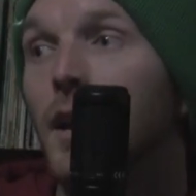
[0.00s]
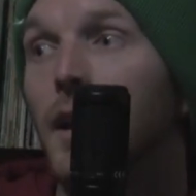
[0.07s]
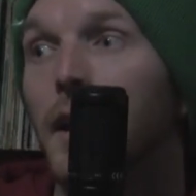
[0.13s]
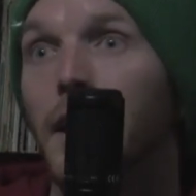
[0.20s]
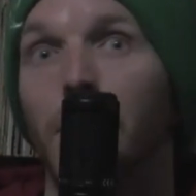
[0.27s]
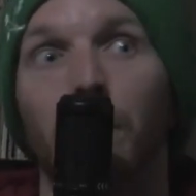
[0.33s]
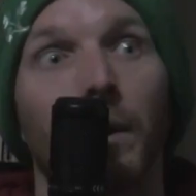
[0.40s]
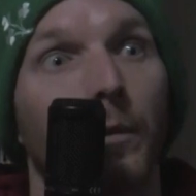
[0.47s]

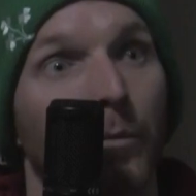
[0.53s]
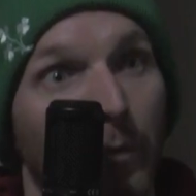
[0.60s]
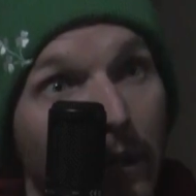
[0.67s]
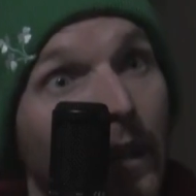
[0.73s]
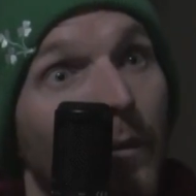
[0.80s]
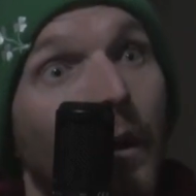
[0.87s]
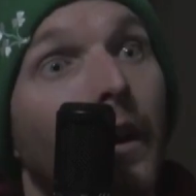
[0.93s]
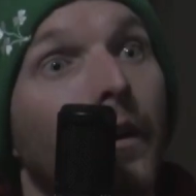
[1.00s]
and it went
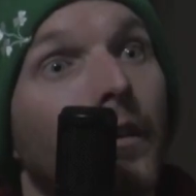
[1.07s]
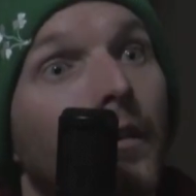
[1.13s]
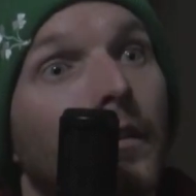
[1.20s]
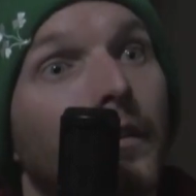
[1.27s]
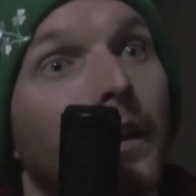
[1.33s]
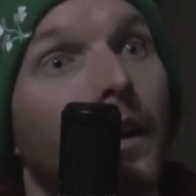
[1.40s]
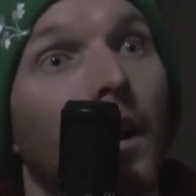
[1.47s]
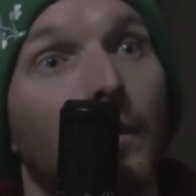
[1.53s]
really well.
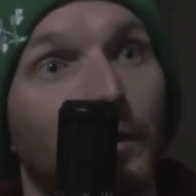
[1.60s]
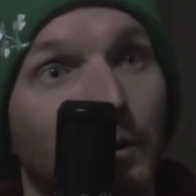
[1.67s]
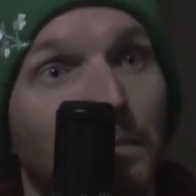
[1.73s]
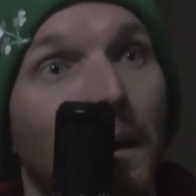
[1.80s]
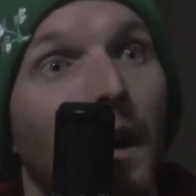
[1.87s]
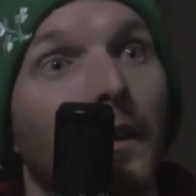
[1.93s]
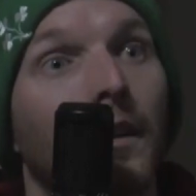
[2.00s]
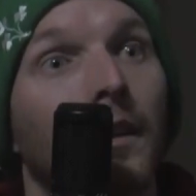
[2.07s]
They all
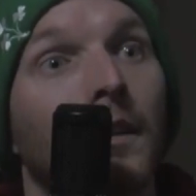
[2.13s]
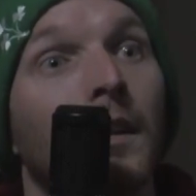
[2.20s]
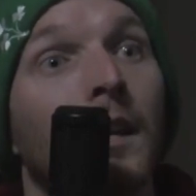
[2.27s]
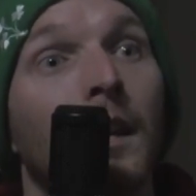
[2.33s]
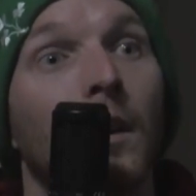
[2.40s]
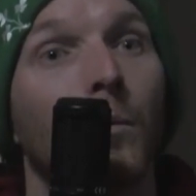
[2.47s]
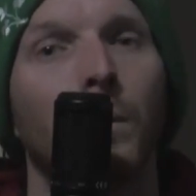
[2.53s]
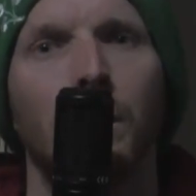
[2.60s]
responded.
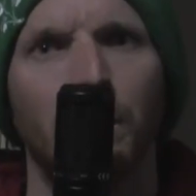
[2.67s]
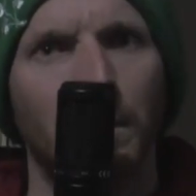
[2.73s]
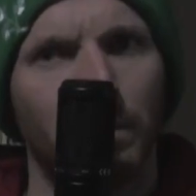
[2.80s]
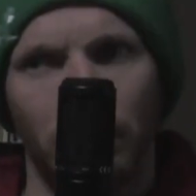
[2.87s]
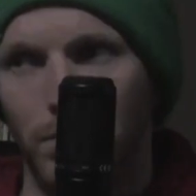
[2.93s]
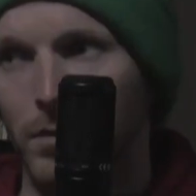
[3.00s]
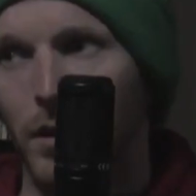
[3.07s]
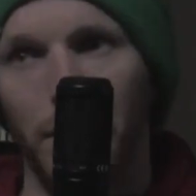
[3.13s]

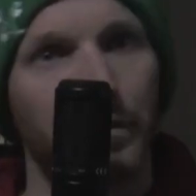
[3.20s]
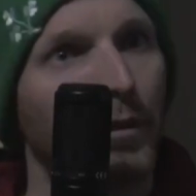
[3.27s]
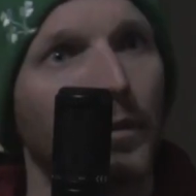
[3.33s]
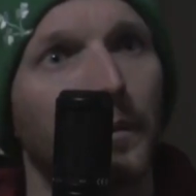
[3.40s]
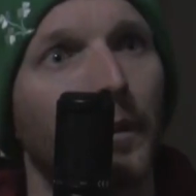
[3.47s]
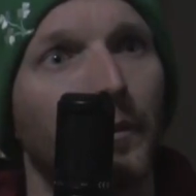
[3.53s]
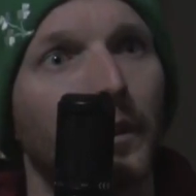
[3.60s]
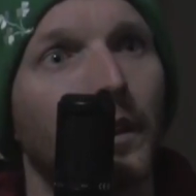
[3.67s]
We
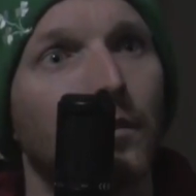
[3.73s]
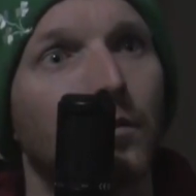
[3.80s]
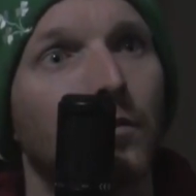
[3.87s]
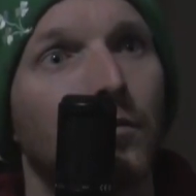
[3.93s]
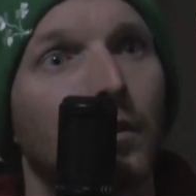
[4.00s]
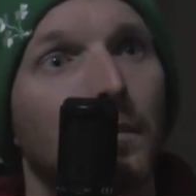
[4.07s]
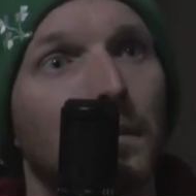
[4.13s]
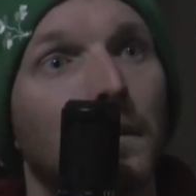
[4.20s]
formed our
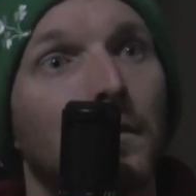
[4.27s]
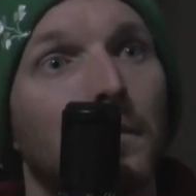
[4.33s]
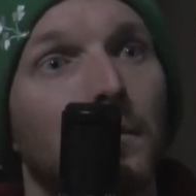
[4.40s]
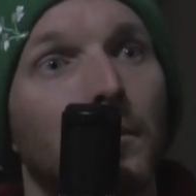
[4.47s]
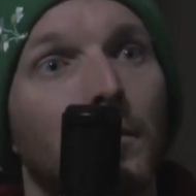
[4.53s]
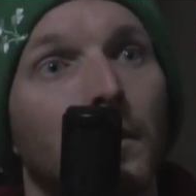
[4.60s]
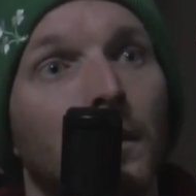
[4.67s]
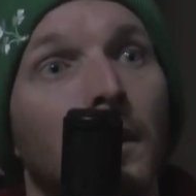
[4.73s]
relationship even
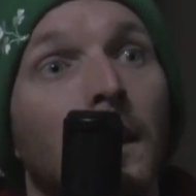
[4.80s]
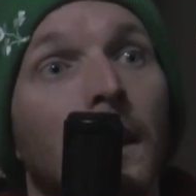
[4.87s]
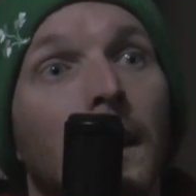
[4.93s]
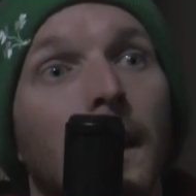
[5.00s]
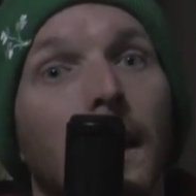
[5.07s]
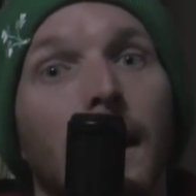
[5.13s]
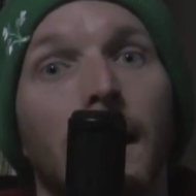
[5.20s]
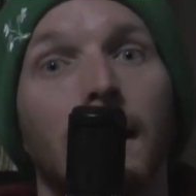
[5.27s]
more,
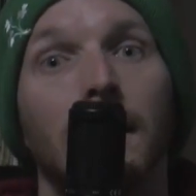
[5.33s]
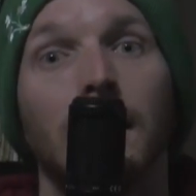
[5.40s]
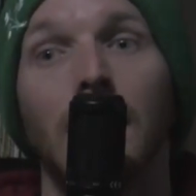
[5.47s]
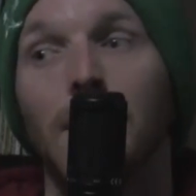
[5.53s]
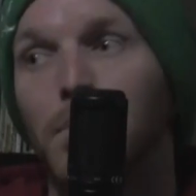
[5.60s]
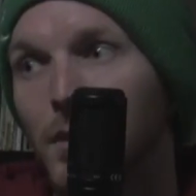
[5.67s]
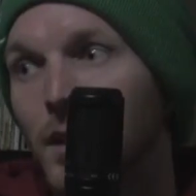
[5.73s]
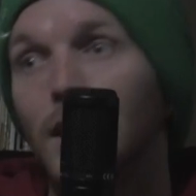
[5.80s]
and
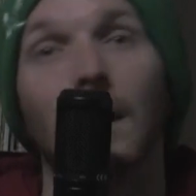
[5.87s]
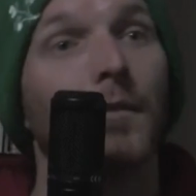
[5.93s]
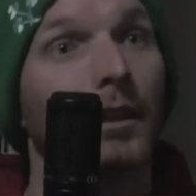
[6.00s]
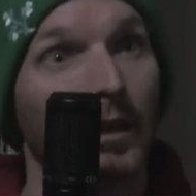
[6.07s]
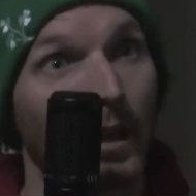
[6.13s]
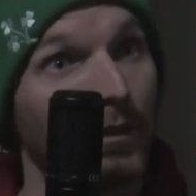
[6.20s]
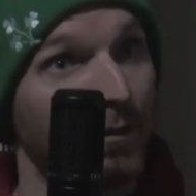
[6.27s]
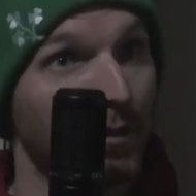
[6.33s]
me
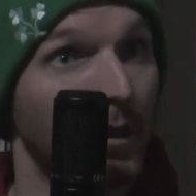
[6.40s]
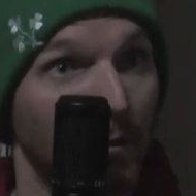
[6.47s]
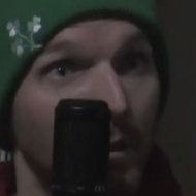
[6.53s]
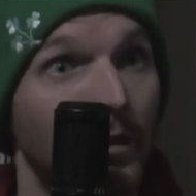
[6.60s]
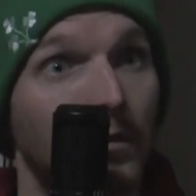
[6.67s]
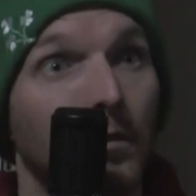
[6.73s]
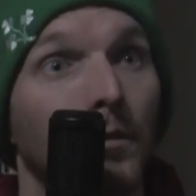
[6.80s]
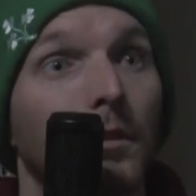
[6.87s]
giving that free
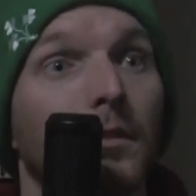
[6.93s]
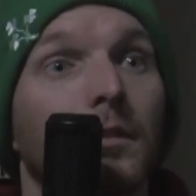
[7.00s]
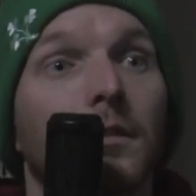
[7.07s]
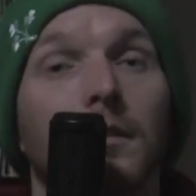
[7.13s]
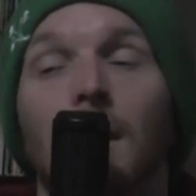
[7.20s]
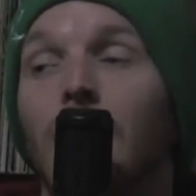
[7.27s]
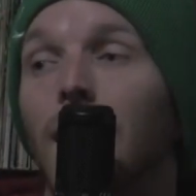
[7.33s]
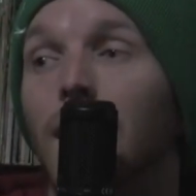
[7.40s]

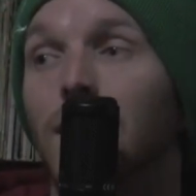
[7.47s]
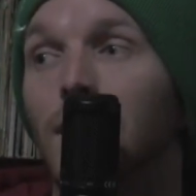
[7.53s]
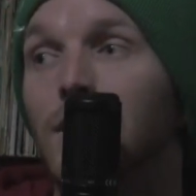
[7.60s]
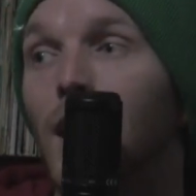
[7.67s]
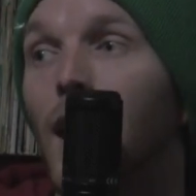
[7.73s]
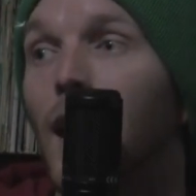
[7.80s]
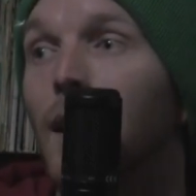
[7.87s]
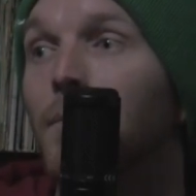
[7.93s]
resource at the
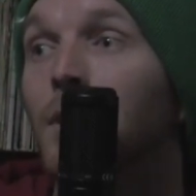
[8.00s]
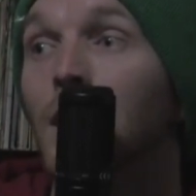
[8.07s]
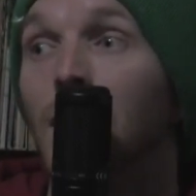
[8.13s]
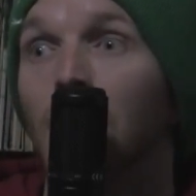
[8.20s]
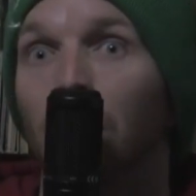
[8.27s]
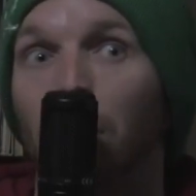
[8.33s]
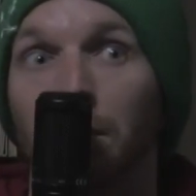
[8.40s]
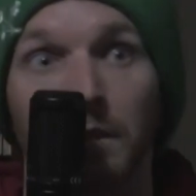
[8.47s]
time
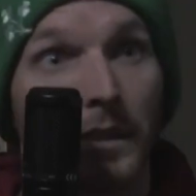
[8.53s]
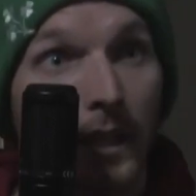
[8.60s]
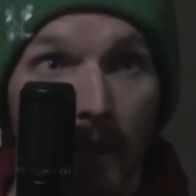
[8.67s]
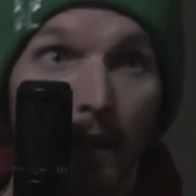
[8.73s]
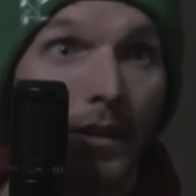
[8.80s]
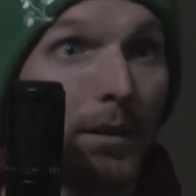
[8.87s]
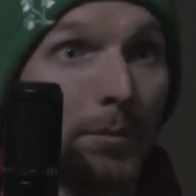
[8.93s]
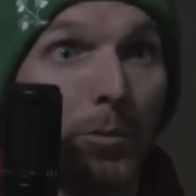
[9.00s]
was
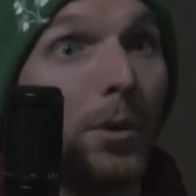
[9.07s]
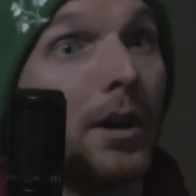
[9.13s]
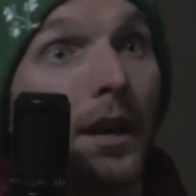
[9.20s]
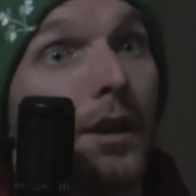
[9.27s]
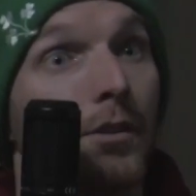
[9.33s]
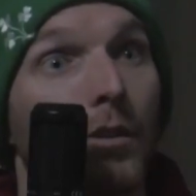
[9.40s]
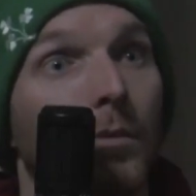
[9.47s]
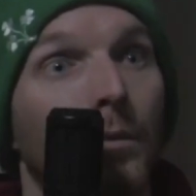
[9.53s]
needed. Number
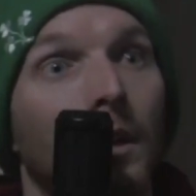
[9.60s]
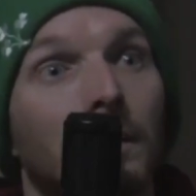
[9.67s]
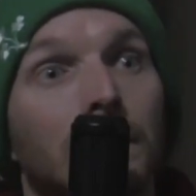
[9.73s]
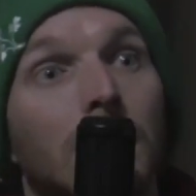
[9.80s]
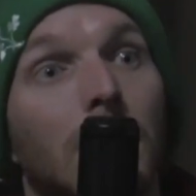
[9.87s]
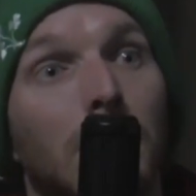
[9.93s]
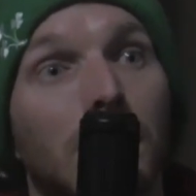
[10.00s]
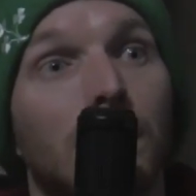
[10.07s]
one, I knew it was,
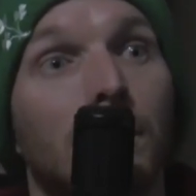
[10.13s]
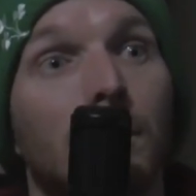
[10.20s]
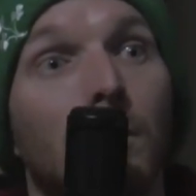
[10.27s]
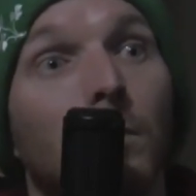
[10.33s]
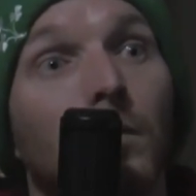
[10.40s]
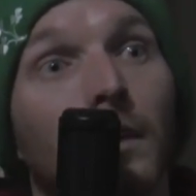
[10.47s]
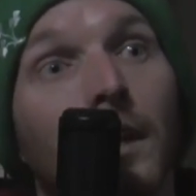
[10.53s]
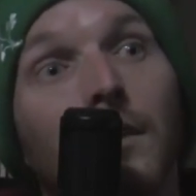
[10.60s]
and number
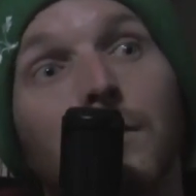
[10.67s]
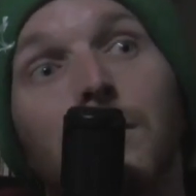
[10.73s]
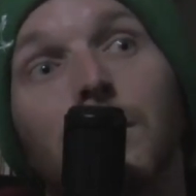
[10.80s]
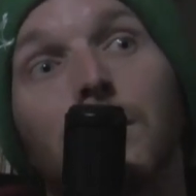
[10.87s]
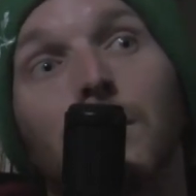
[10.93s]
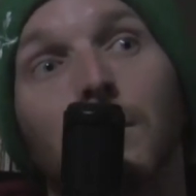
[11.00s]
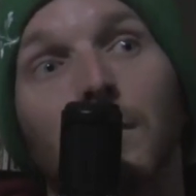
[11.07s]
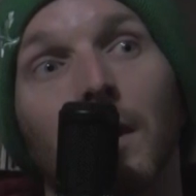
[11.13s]
two, led
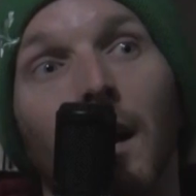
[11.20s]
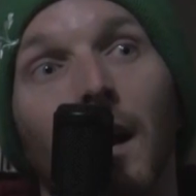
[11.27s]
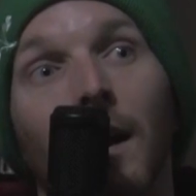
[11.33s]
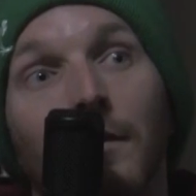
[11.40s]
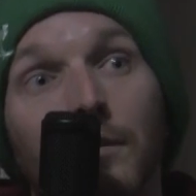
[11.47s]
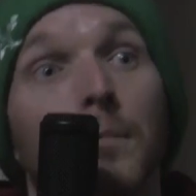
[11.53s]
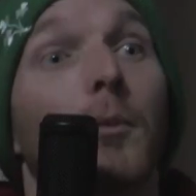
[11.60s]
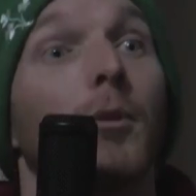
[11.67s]
to
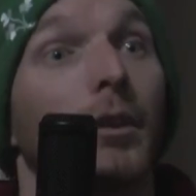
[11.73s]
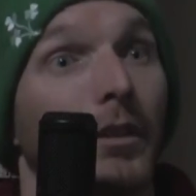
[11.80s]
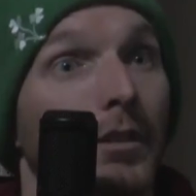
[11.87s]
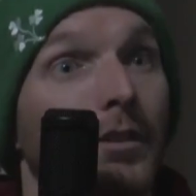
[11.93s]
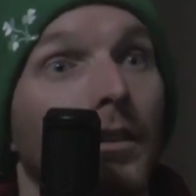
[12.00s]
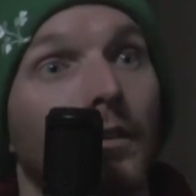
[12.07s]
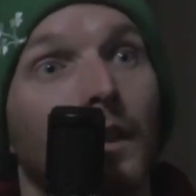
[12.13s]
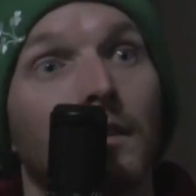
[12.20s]
more.
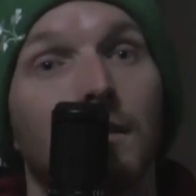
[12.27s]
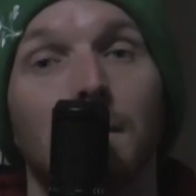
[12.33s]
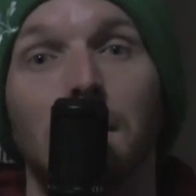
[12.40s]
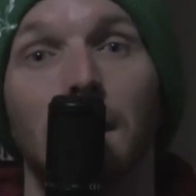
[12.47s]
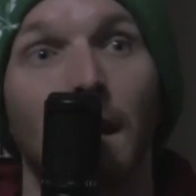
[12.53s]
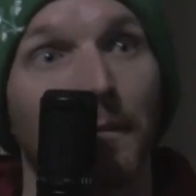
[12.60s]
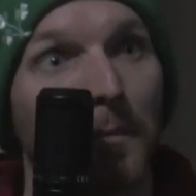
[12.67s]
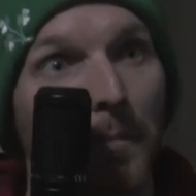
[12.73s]
Led to
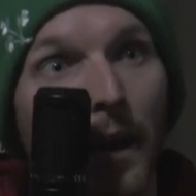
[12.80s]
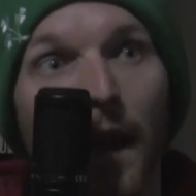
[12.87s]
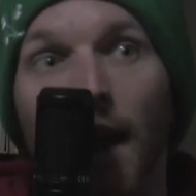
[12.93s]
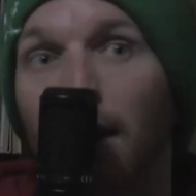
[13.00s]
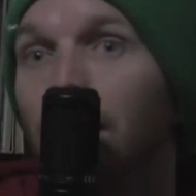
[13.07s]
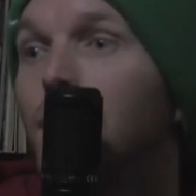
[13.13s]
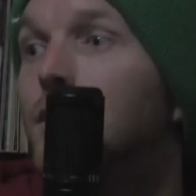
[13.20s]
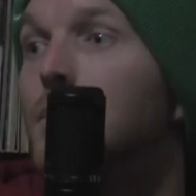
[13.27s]
me coming
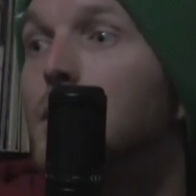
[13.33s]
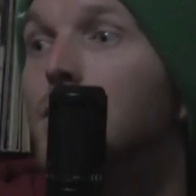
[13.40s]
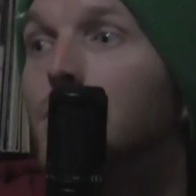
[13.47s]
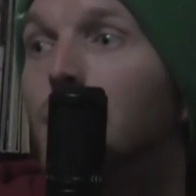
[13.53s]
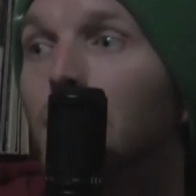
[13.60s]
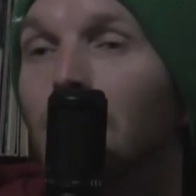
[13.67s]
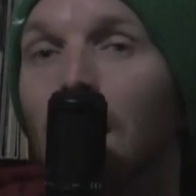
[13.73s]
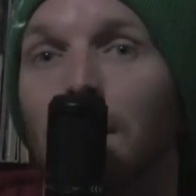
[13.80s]
back, led to me
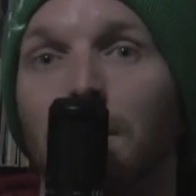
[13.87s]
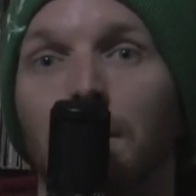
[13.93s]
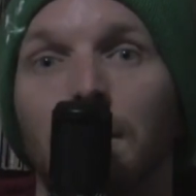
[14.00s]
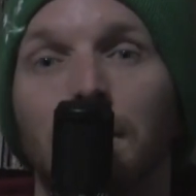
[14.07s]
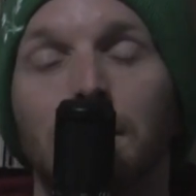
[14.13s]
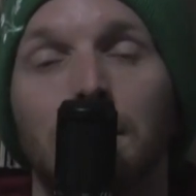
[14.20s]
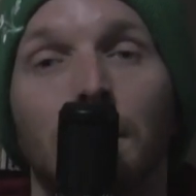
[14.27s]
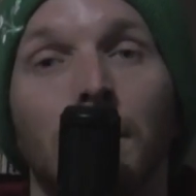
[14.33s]
doing a lot
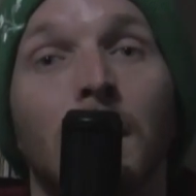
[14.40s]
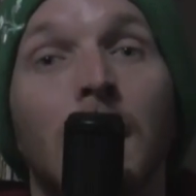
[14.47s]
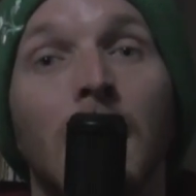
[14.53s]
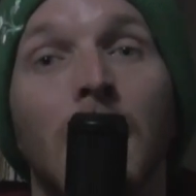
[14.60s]
more. So